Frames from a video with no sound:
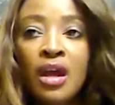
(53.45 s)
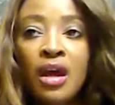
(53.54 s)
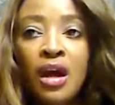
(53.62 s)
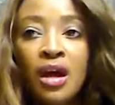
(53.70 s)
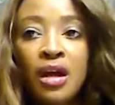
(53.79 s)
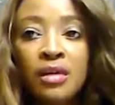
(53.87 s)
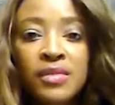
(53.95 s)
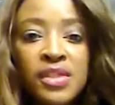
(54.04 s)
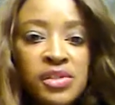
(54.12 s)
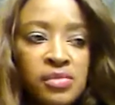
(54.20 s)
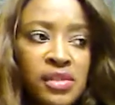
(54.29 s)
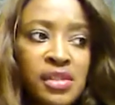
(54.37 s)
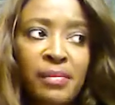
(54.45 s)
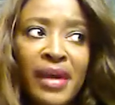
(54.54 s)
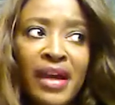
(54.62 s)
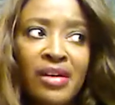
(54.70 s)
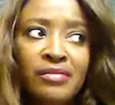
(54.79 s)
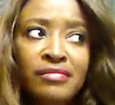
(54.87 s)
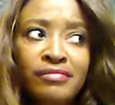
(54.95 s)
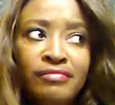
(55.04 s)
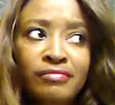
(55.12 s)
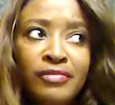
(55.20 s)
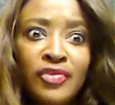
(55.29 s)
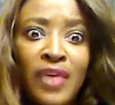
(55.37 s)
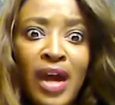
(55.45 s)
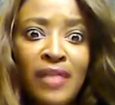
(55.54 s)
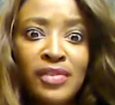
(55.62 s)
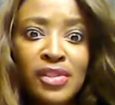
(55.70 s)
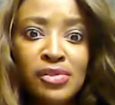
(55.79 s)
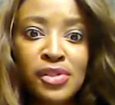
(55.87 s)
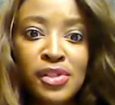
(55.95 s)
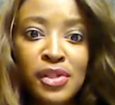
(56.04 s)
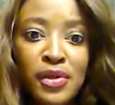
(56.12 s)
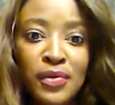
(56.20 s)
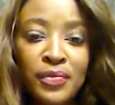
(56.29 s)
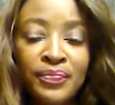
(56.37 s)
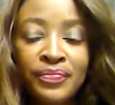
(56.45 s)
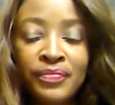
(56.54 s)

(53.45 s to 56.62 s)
Um, this was about five years ago.